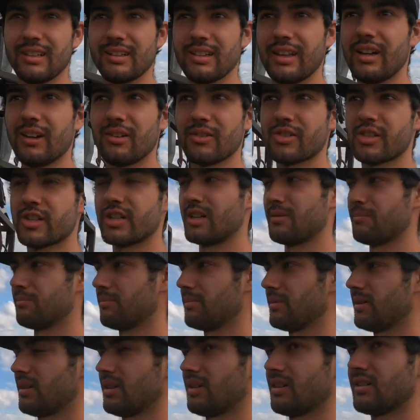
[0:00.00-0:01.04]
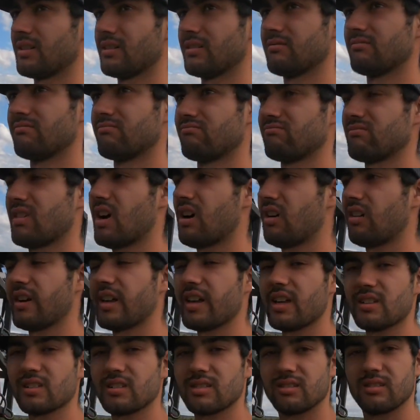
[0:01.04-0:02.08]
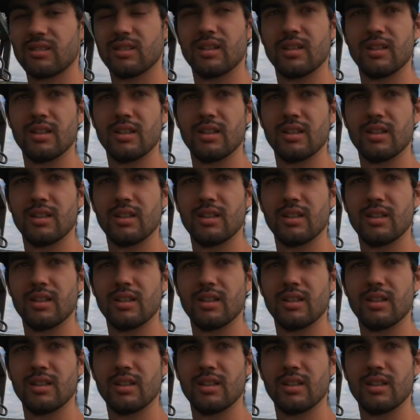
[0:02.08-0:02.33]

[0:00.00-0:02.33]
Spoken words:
they don't ship on holidays.